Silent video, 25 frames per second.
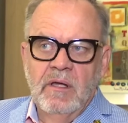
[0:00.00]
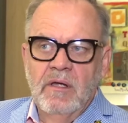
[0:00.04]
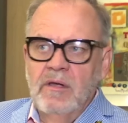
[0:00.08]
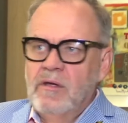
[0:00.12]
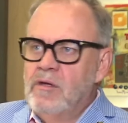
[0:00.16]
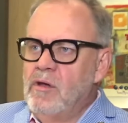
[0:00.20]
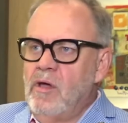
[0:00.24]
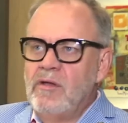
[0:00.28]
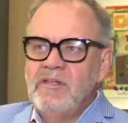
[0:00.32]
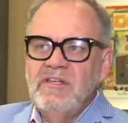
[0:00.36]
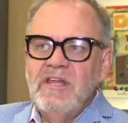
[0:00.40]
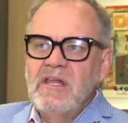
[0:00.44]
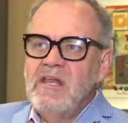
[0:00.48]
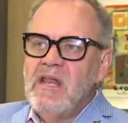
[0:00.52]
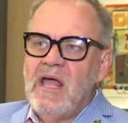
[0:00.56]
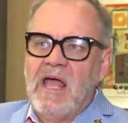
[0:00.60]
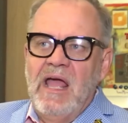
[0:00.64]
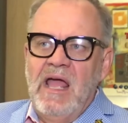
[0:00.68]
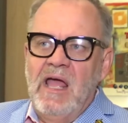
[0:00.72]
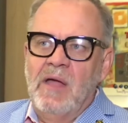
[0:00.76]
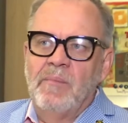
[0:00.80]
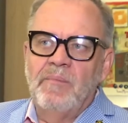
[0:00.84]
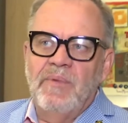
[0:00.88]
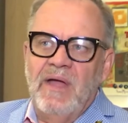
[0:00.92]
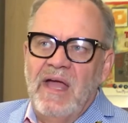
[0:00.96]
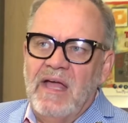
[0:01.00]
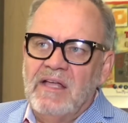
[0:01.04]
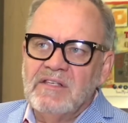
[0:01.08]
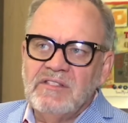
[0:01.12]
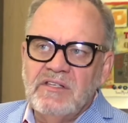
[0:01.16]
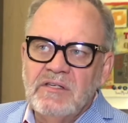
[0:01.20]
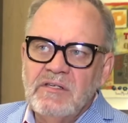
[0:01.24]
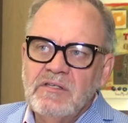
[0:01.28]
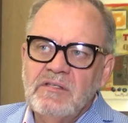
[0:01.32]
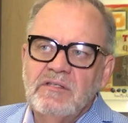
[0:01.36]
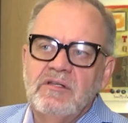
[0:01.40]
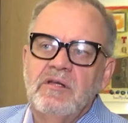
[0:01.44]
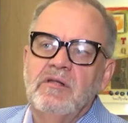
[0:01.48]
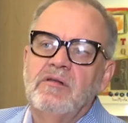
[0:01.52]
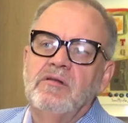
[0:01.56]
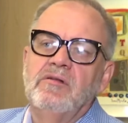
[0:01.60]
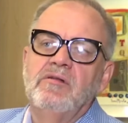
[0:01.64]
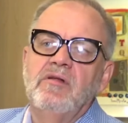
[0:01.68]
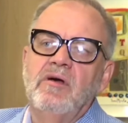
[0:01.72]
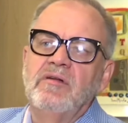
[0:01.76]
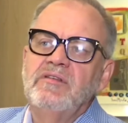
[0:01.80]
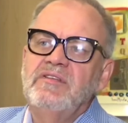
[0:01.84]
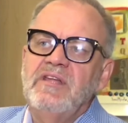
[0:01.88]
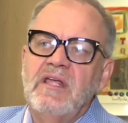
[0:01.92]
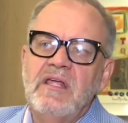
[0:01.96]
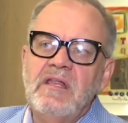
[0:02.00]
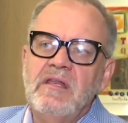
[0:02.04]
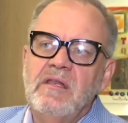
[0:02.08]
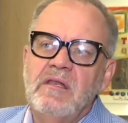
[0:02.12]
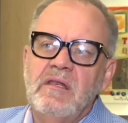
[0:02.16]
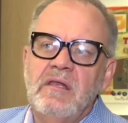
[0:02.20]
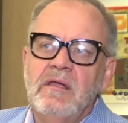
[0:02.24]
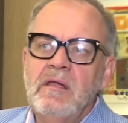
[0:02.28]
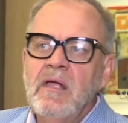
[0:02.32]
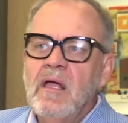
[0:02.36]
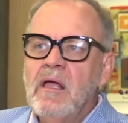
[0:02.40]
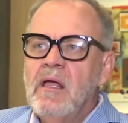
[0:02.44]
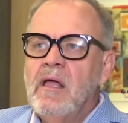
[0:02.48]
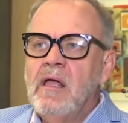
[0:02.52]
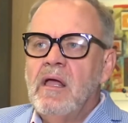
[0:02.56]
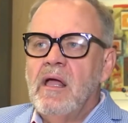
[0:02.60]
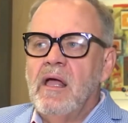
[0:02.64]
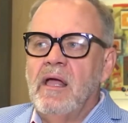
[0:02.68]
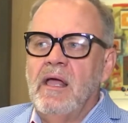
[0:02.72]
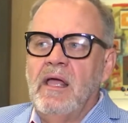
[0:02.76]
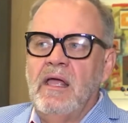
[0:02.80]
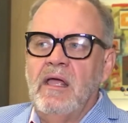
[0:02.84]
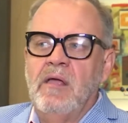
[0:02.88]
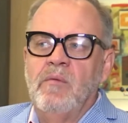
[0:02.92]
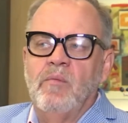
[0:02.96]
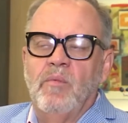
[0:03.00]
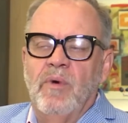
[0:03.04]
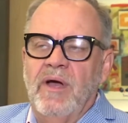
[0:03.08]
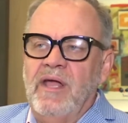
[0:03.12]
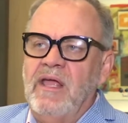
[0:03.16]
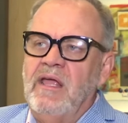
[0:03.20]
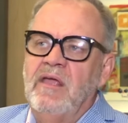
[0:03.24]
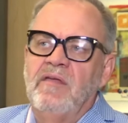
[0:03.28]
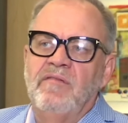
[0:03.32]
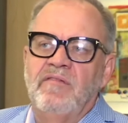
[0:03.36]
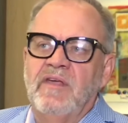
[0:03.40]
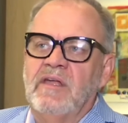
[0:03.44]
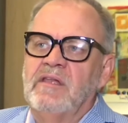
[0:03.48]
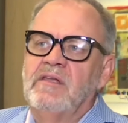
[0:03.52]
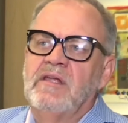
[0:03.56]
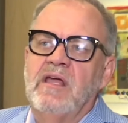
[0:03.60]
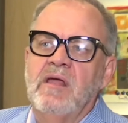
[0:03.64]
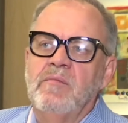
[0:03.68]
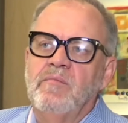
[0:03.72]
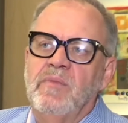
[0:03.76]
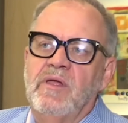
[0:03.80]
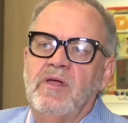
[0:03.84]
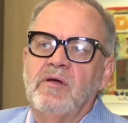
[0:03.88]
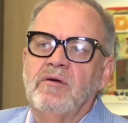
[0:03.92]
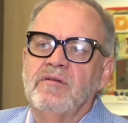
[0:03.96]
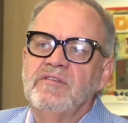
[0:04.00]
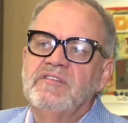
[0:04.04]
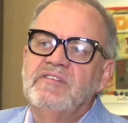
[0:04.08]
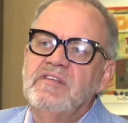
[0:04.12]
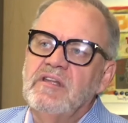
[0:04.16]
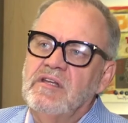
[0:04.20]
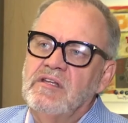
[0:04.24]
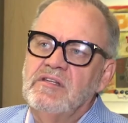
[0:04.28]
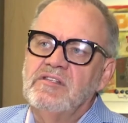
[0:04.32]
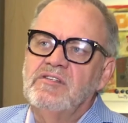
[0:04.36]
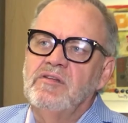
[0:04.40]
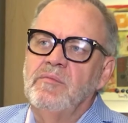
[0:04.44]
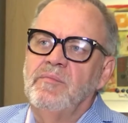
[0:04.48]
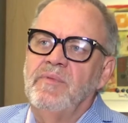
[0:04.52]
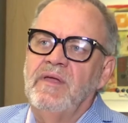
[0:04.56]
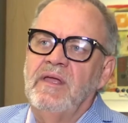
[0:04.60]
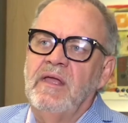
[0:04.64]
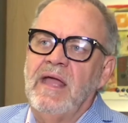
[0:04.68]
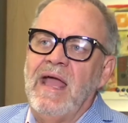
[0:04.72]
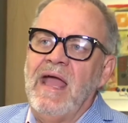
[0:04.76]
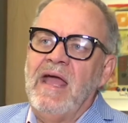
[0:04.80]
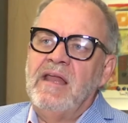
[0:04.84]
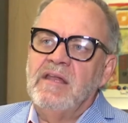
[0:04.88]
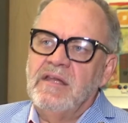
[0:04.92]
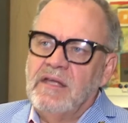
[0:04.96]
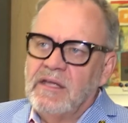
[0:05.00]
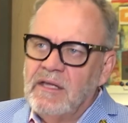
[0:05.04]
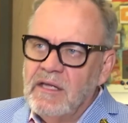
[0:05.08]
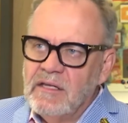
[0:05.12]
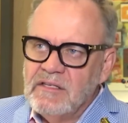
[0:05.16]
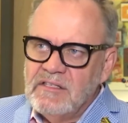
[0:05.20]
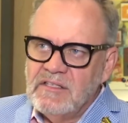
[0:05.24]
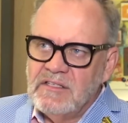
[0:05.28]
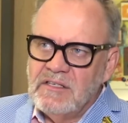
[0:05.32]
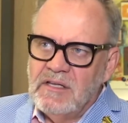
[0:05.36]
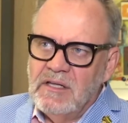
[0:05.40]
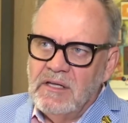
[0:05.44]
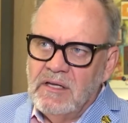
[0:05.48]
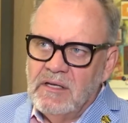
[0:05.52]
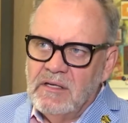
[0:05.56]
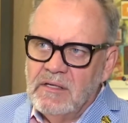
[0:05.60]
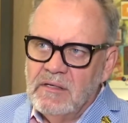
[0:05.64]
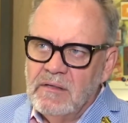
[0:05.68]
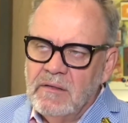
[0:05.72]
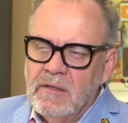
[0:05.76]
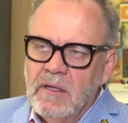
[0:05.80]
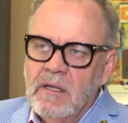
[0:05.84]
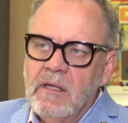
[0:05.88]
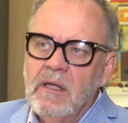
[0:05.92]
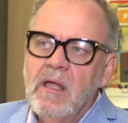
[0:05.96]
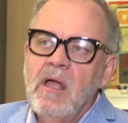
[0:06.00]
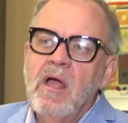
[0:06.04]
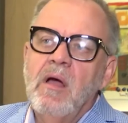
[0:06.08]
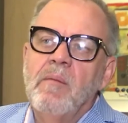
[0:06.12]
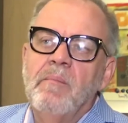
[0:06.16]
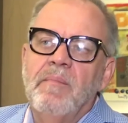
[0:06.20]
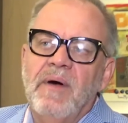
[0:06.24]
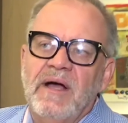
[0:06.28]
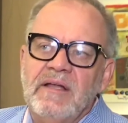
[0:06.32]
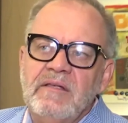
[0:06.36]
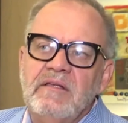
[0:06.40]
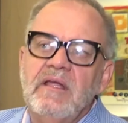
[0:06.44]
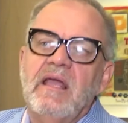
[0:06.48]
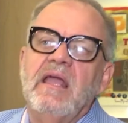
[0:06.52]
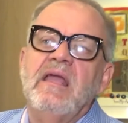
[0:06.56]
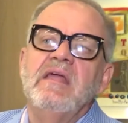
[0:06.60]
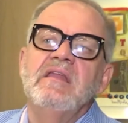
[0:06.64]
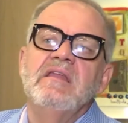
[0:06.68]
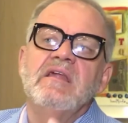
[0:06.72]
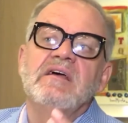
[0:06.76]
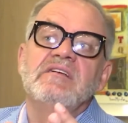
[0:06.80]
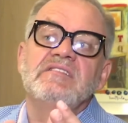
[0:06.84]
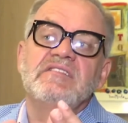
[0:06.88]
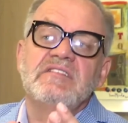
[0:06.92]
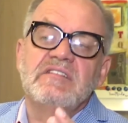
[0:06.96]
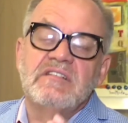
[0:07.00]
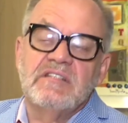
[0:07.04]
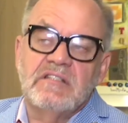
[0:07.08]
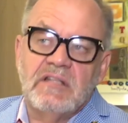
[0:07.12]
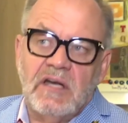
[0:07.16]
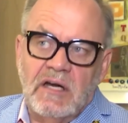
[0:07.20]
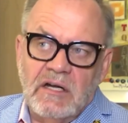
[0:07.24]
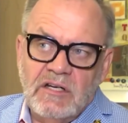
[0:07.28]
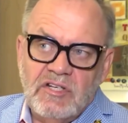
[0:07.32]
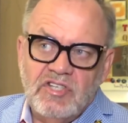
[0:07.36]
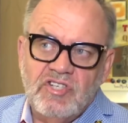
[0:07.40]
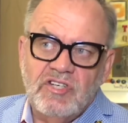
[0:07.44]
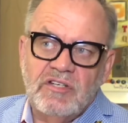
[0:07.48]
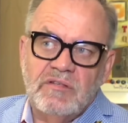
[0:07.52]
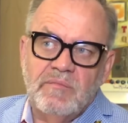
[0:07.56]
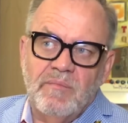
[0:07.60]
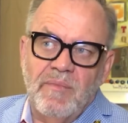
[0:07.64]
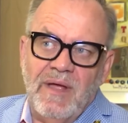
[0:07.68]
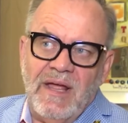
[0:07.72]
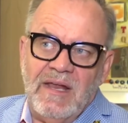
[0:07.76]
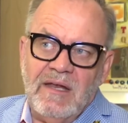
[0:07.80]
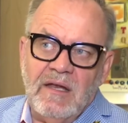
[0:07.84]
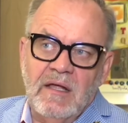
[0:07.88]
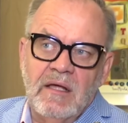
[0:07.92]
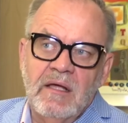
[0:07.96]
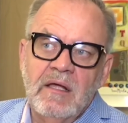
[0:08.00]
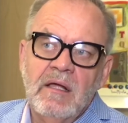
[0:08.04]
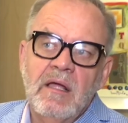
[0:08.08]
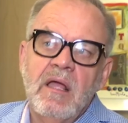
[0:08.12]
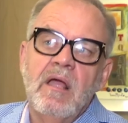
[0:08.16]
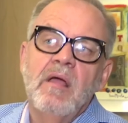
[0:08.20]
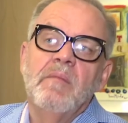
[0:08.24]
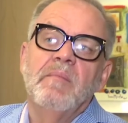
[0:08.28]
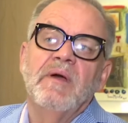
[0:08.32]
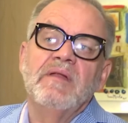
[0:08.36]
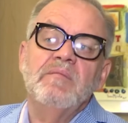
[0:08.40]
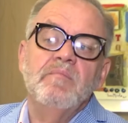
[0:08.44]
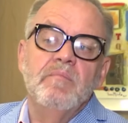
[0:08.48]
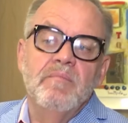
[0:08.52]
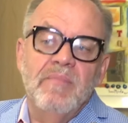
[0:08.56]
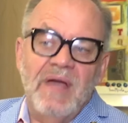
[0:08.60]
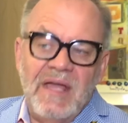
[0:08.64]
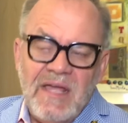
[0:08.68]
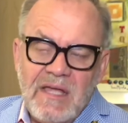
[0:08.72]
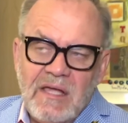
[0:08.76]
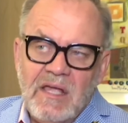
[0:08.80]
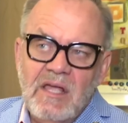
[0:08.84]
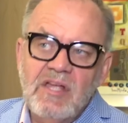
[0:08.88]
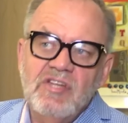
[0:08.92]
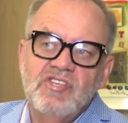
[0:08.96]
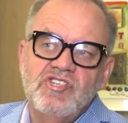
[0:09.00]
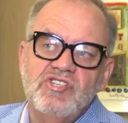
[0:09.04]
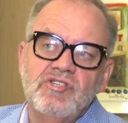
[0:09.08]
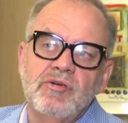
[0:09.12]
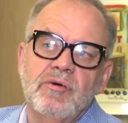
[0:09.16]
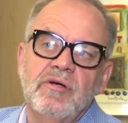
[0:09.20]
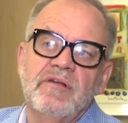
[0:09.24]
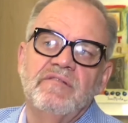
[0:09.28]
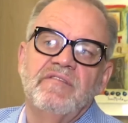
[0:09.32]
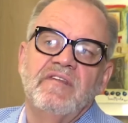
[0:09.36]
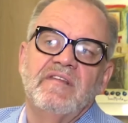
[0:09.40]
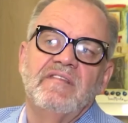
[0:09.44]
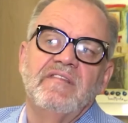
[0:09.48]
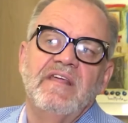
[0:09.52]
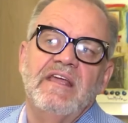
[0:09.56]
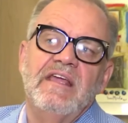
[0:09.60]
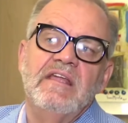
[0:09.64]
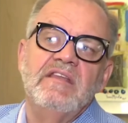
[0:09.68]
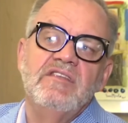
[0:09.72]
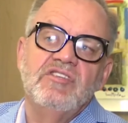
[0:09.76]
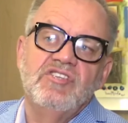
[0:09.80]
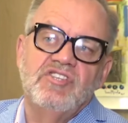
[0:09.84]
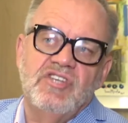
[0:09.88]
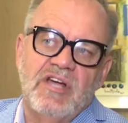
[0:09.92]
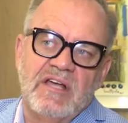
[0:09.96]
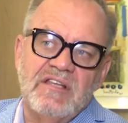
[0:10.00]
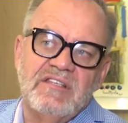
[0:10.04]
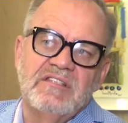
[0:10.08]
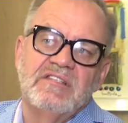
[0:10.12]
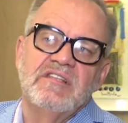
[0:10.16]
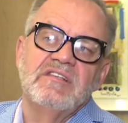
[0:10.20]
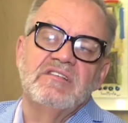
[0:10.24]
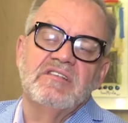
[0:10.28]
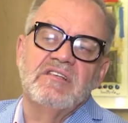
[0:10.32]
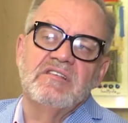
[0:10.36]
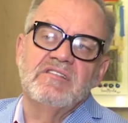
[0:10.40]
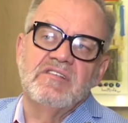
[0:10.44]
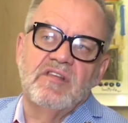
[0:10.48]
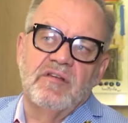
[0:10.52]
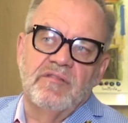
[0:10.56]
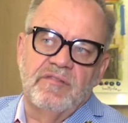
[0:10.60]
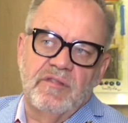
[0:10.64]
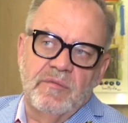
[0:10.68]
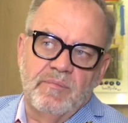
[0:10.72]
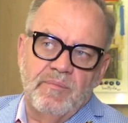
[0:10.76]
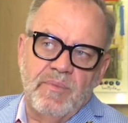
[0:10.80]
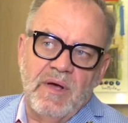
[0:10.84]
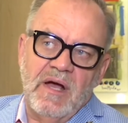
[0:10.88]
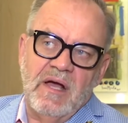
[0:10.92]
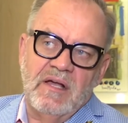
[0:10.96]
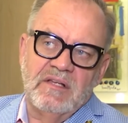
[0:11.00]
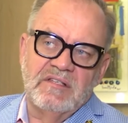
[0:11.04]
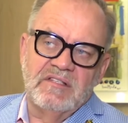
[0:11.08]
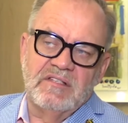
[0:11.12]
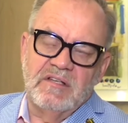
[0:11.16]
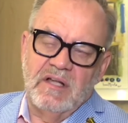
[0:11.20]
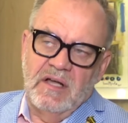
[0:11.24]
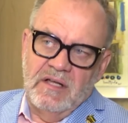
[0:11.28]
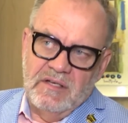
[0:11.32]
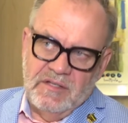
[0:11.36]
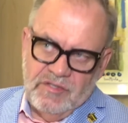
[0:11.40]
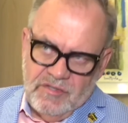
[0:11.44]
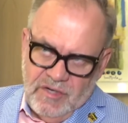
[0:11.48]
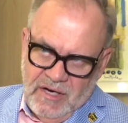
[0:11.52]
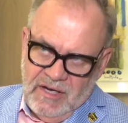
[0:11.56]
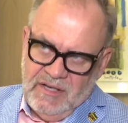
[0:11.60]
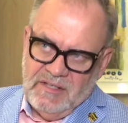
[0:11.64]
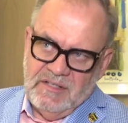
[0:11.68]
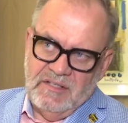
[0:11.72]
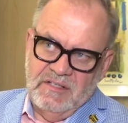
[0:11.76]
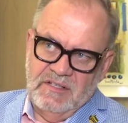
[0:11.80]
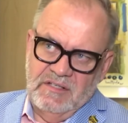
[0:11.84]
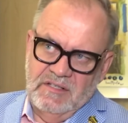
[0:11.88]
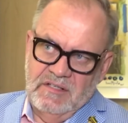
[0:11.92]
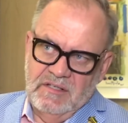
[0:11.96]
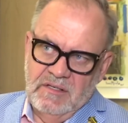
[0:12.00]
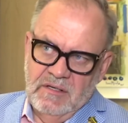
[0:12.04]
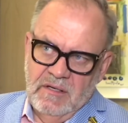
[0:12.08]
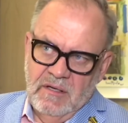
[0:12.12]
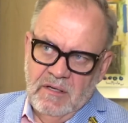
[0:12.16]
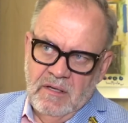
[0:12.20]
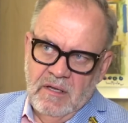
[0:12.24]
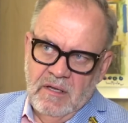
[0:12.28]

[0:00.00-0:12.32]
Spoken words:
not in a haphazard, not in a way that can be considered to be anarchistic, but in a structured manner, but making sure that the injustices of the past are addressed,